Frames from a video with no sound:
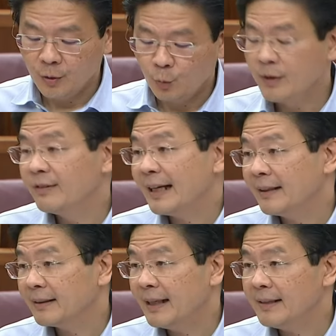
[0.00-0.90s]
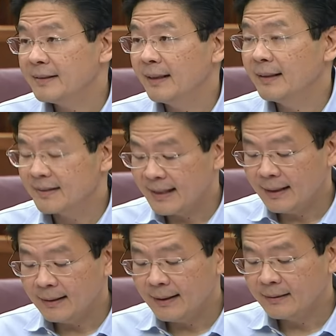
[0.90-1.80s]
We recognize that
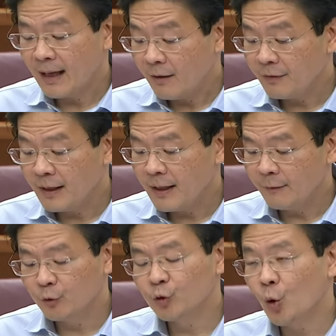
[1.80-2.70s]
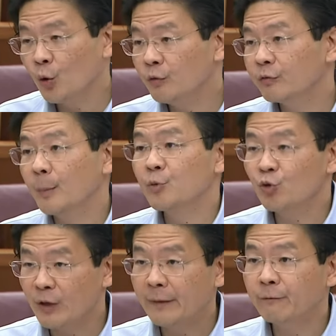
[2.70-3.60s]
LaSalle and NAFA have grown from
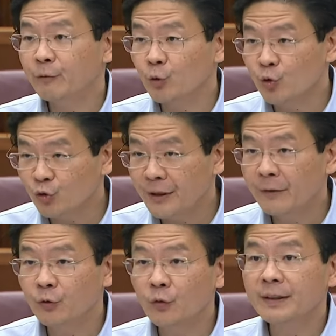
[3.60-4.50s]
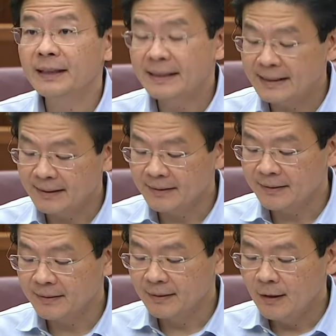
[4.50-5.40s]
strength to strength over the
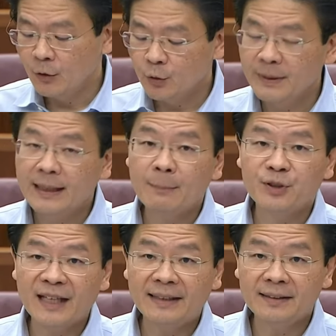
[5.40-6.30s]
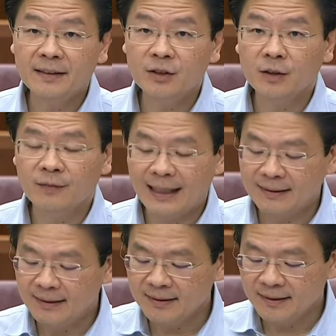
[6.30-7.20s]
years to become centers of
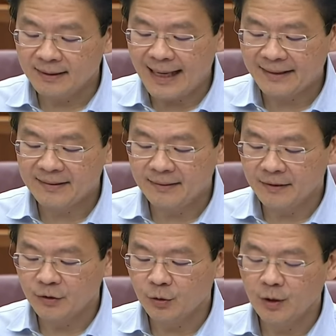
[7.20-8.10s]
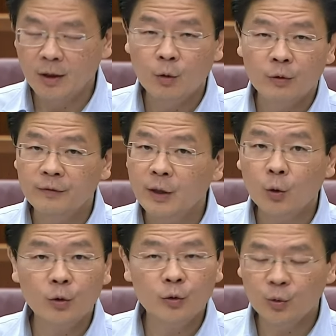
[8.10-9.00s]
artistic excellence with their
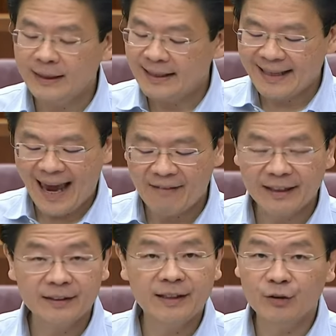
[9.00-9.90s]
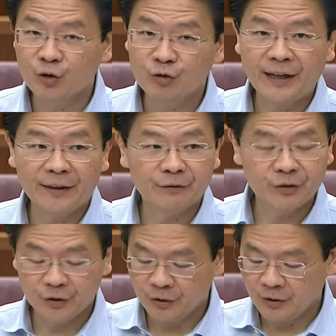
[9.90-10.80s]
own unique character and strengths.